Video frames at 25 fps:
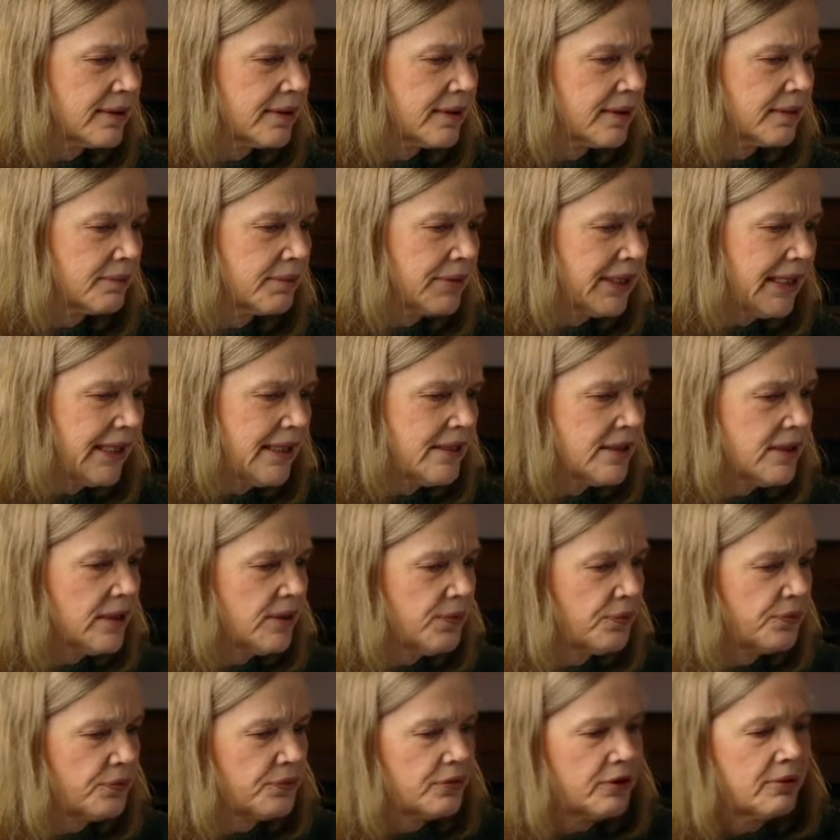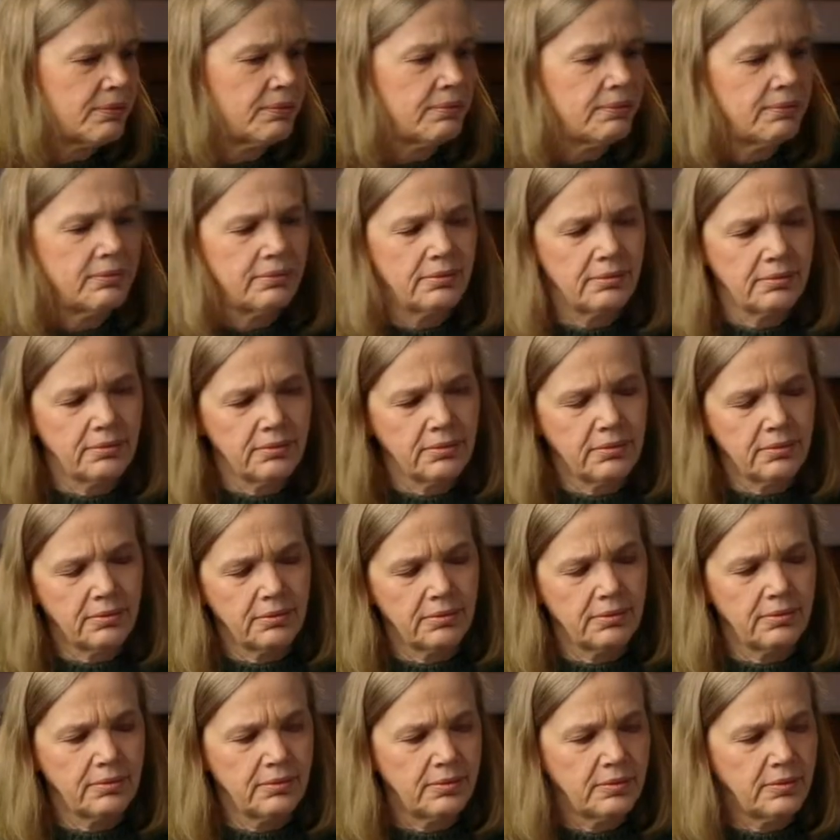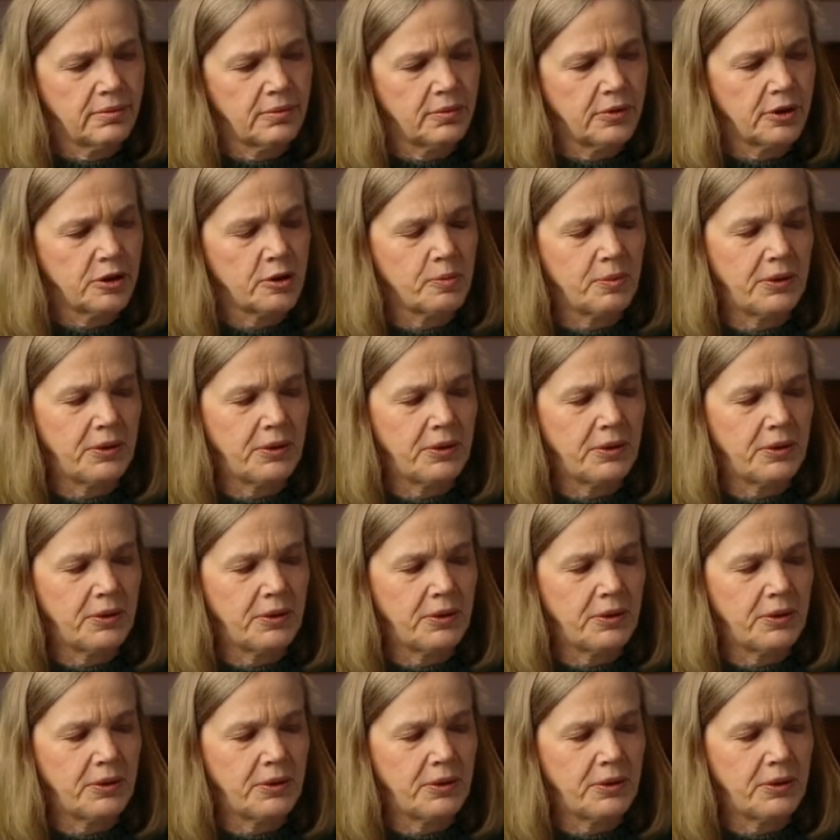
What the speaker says: I'm guessing from what's